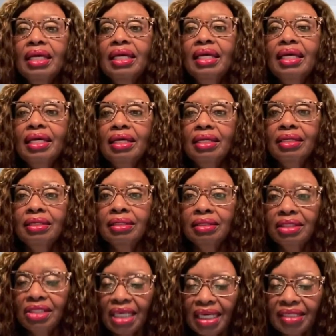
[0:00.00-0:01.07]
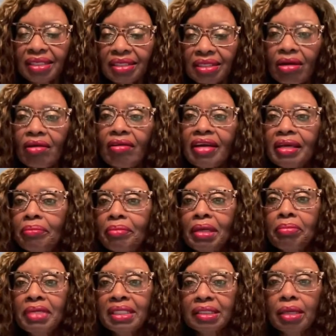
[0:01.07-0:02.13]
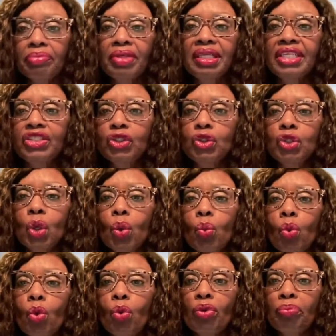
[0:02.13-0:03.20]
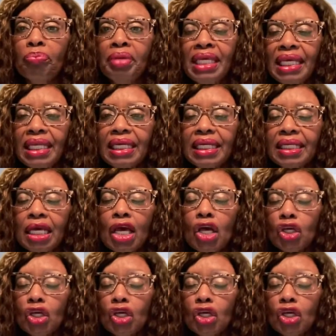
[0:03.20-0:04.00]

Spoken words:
And chances are it may be something that you don't want repeated.